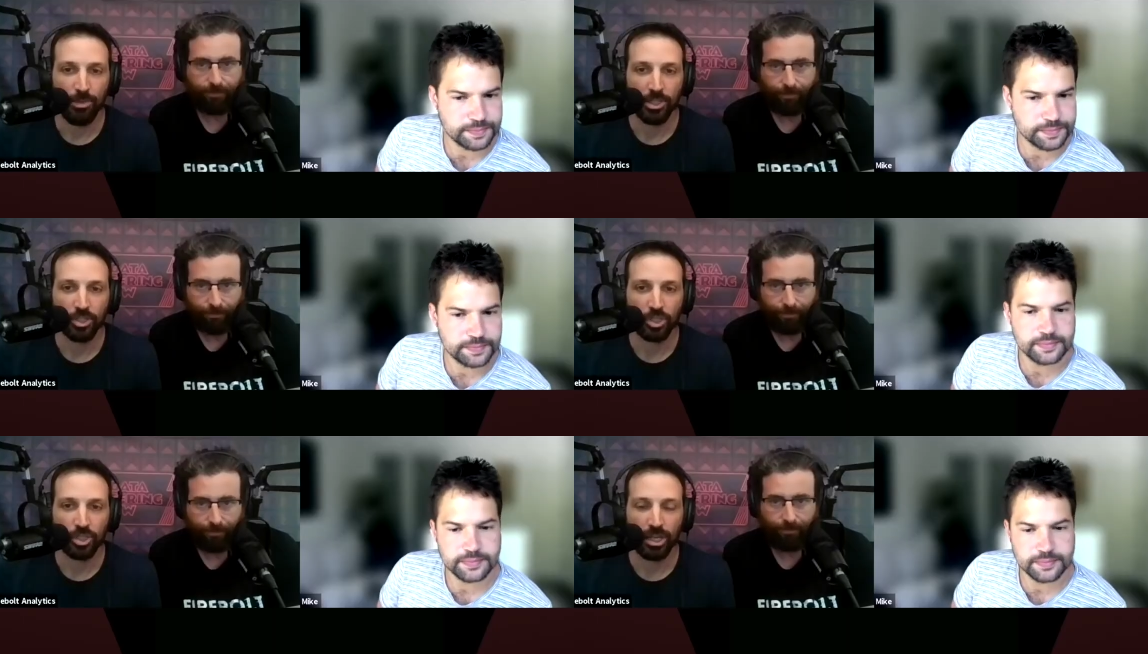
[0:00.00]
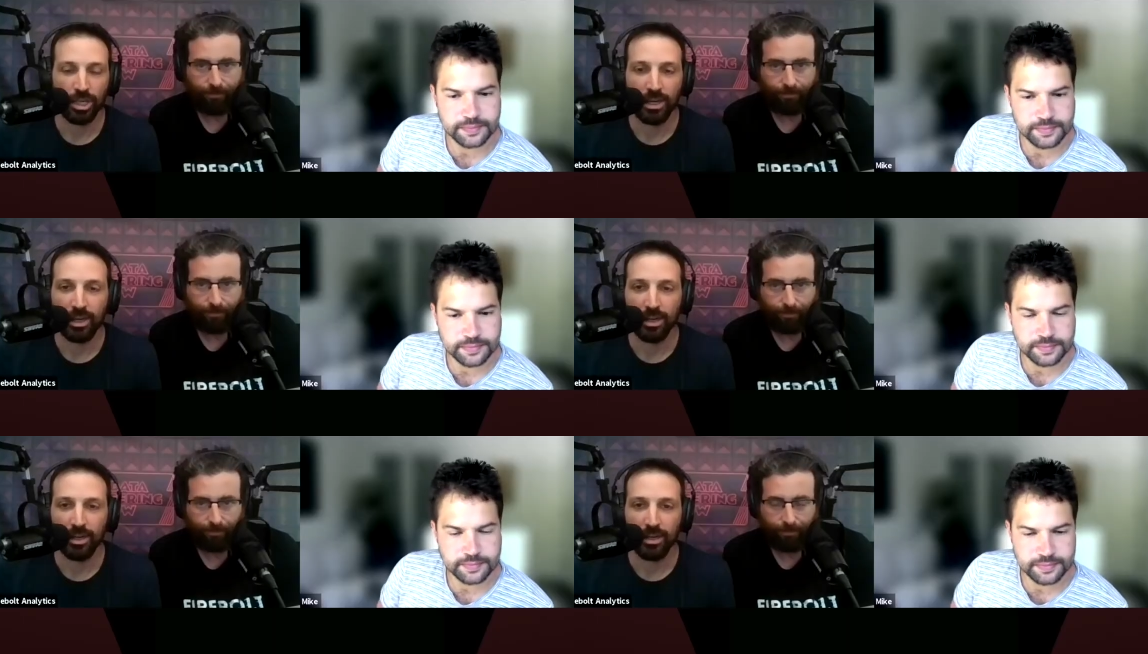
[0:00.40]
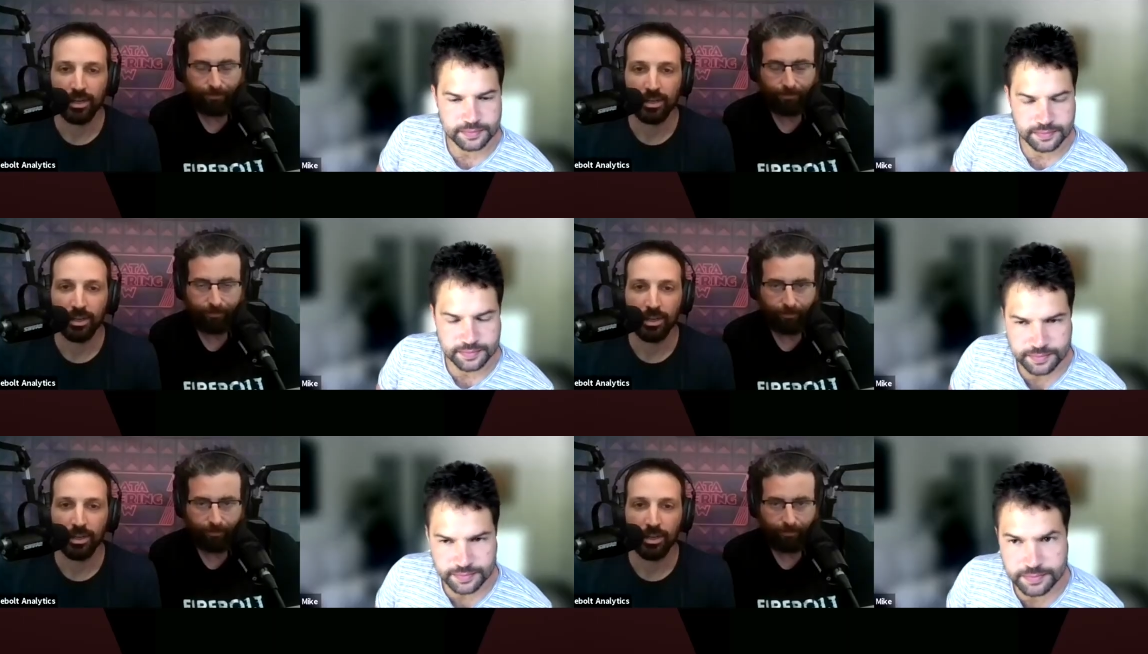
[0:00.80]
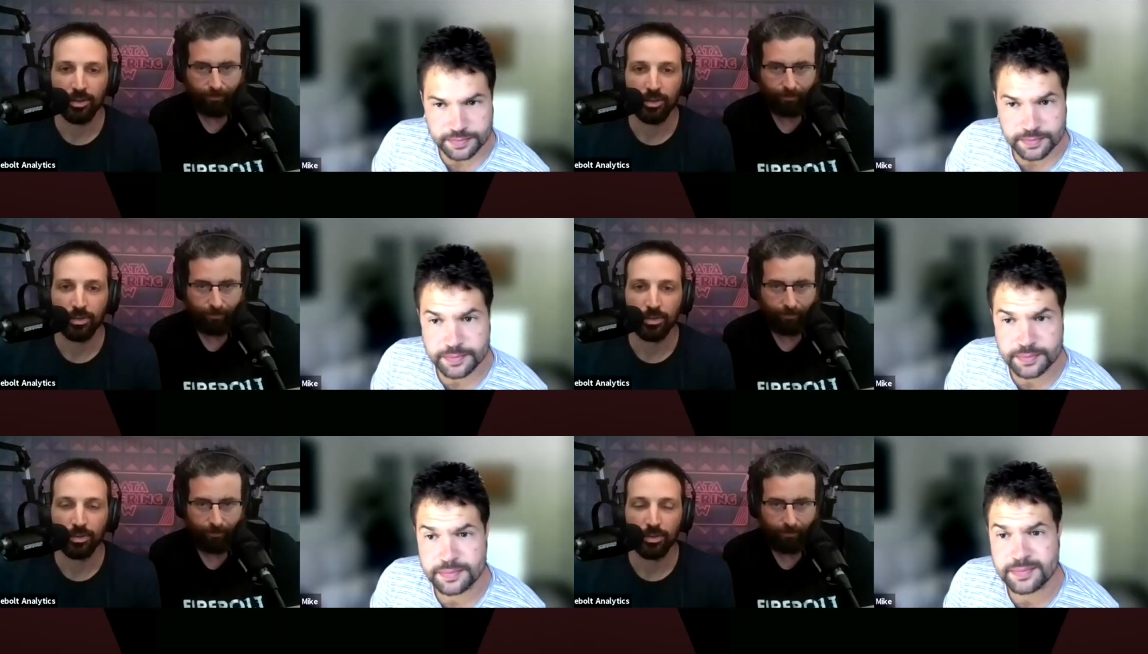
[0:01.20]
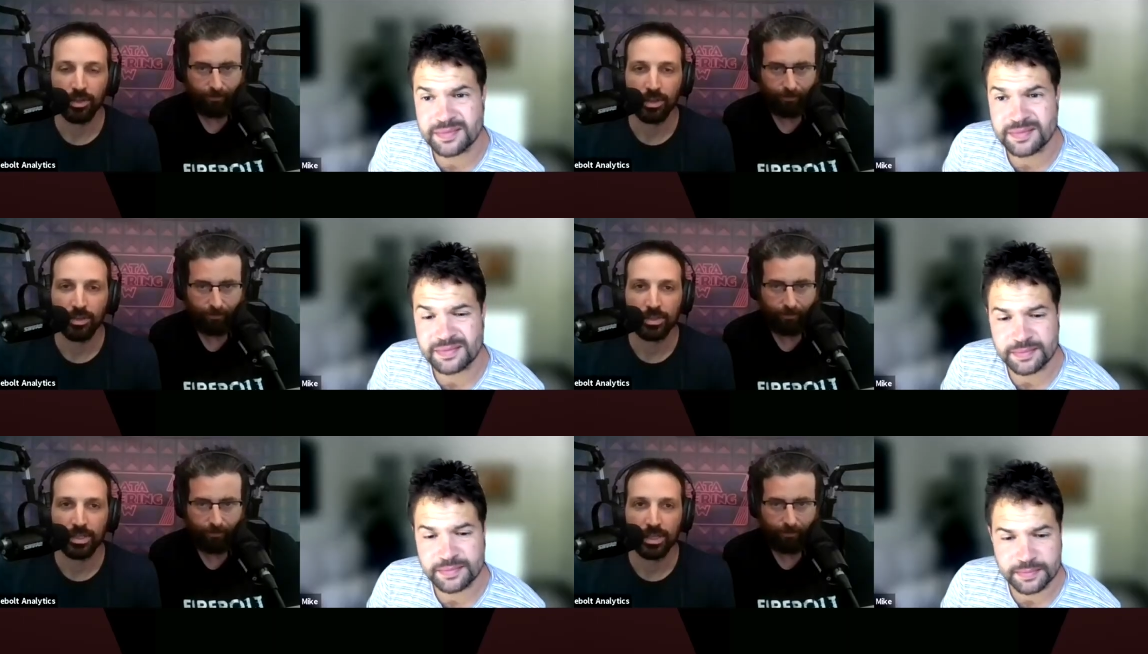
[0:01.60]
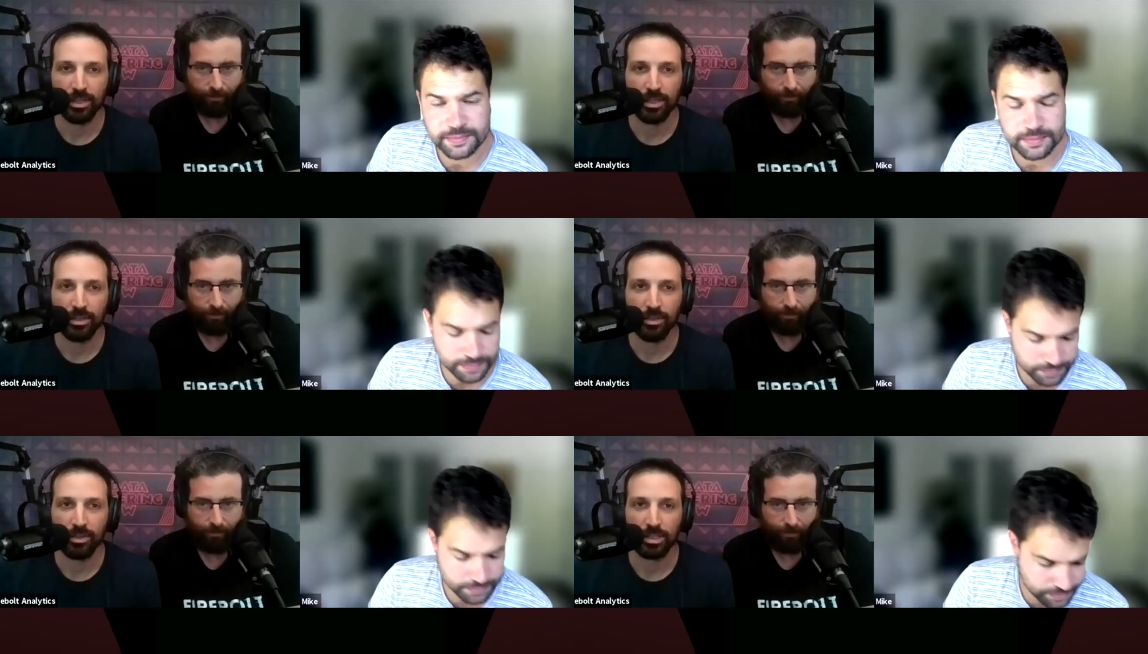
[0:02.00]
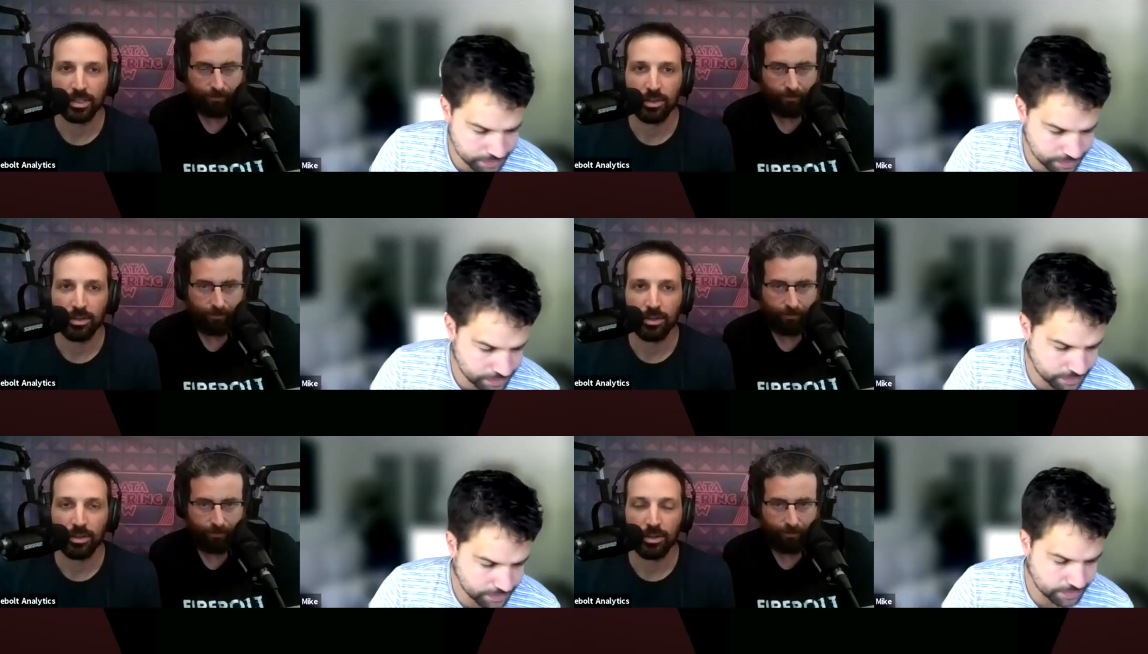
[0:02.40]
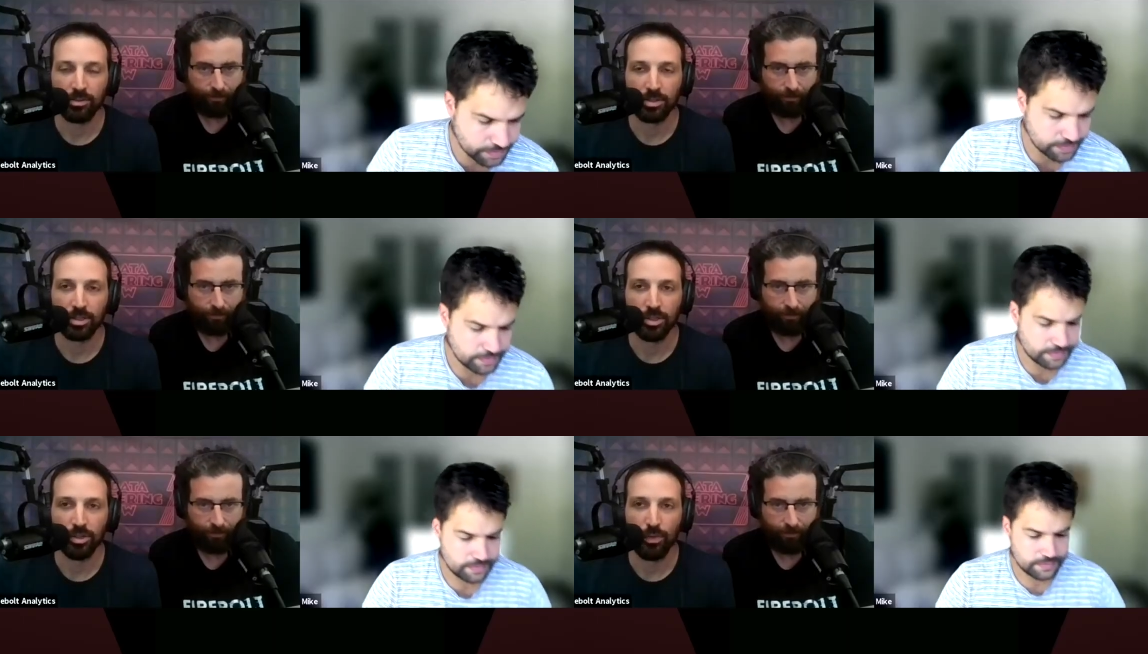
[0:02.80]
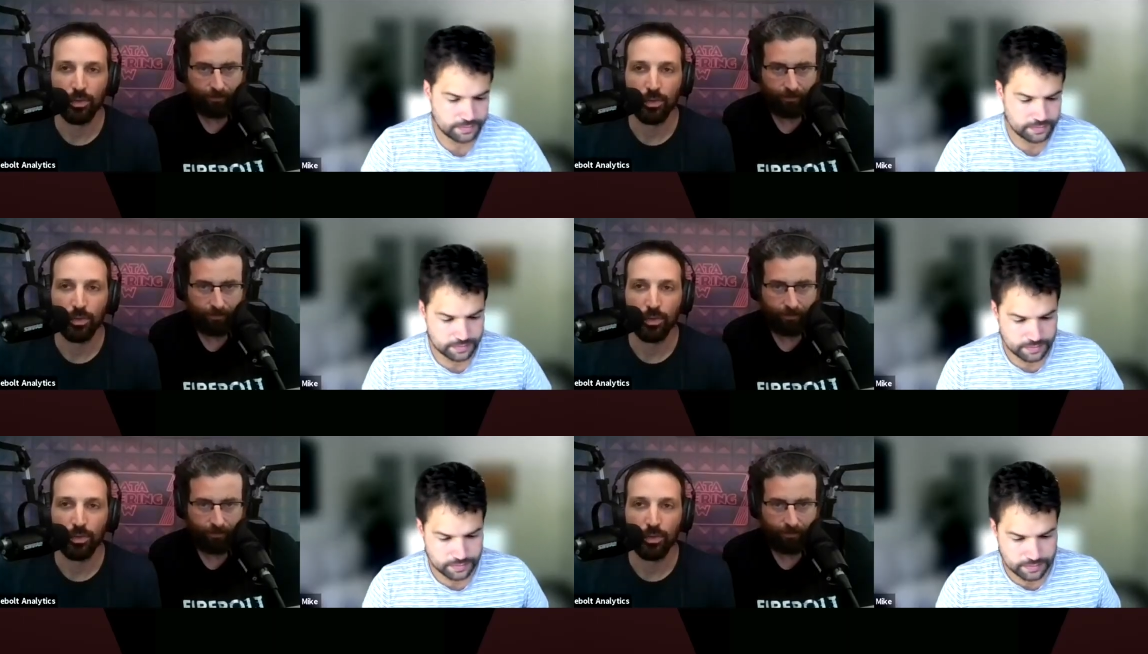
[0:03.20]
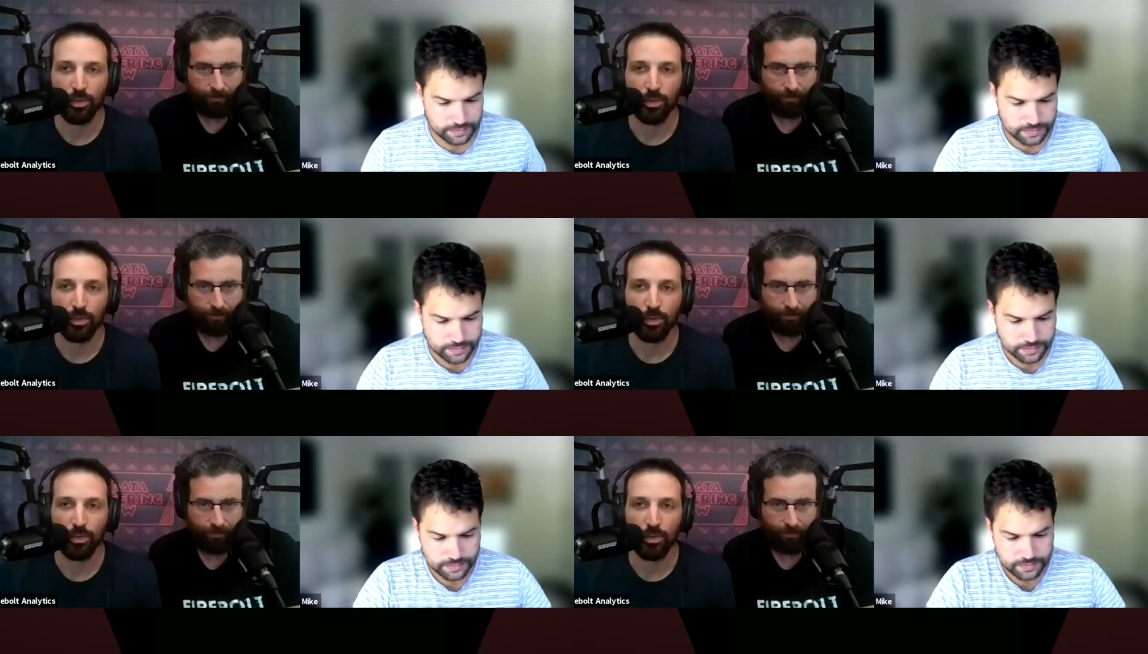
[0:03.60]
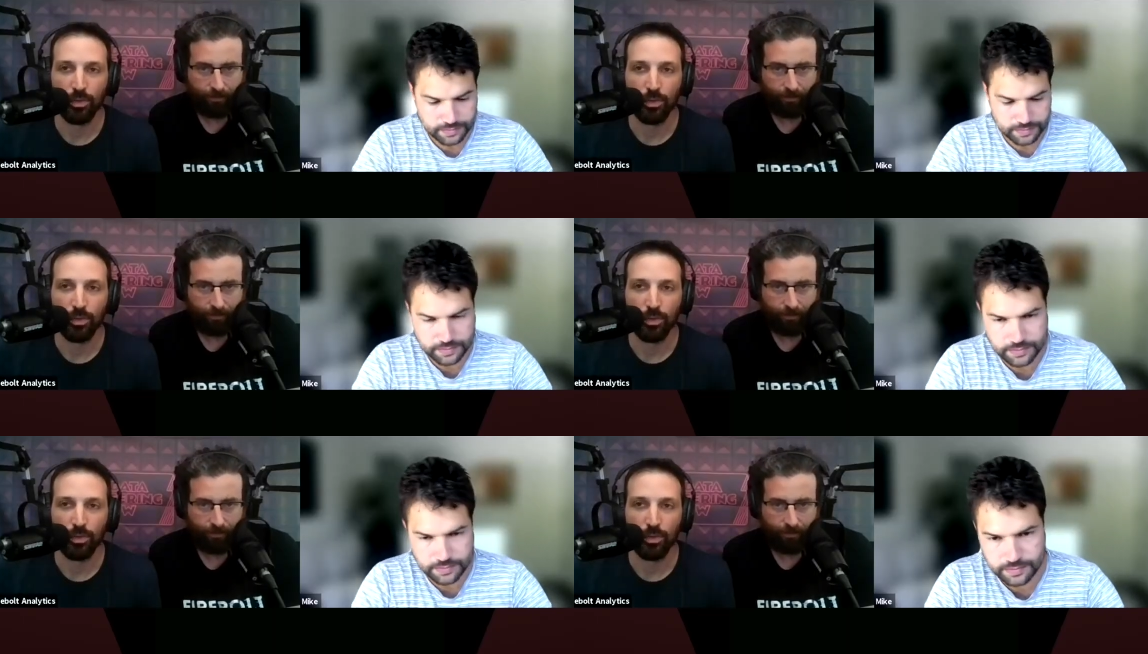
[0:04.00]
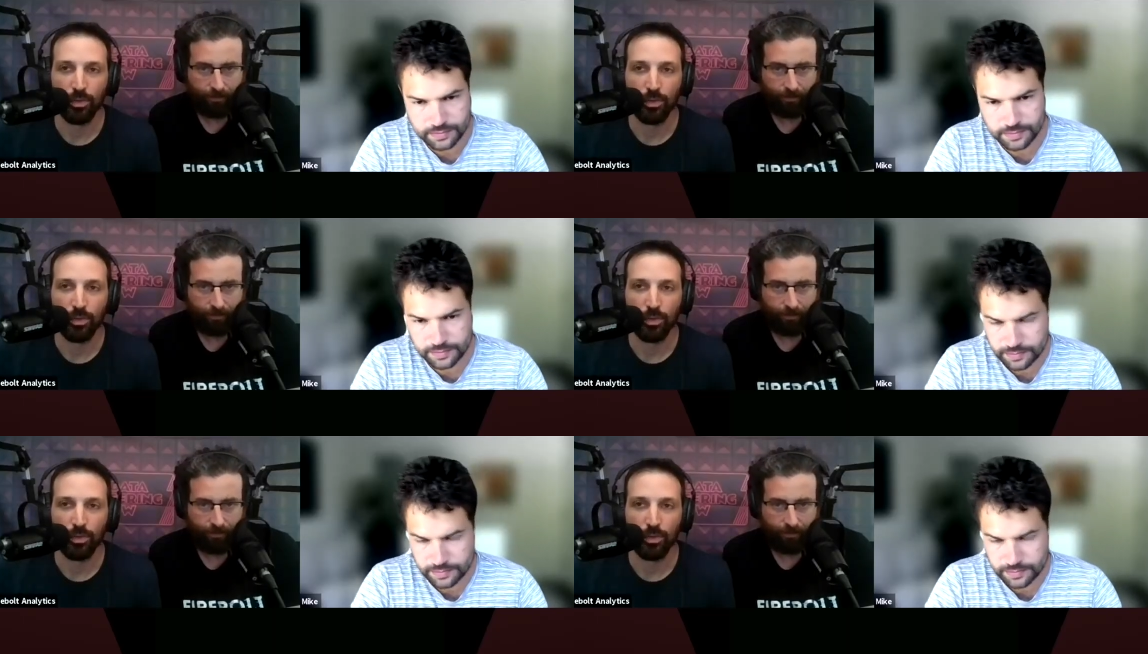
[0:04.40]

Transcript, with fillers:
Speaker 1: much, uh, you know, you, you said you guys are on Snowflake.